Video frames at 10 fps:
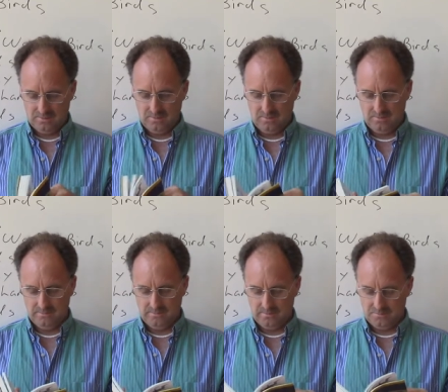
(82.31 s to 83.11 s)
on all
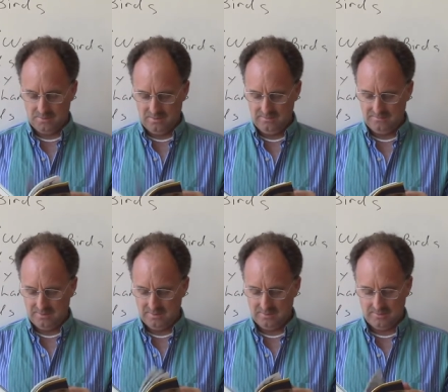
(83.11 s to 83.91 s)
the, the birds
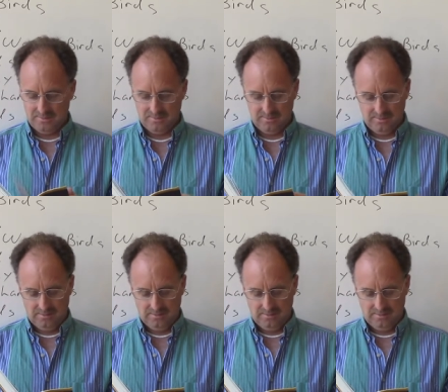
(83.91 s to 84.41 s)
out there.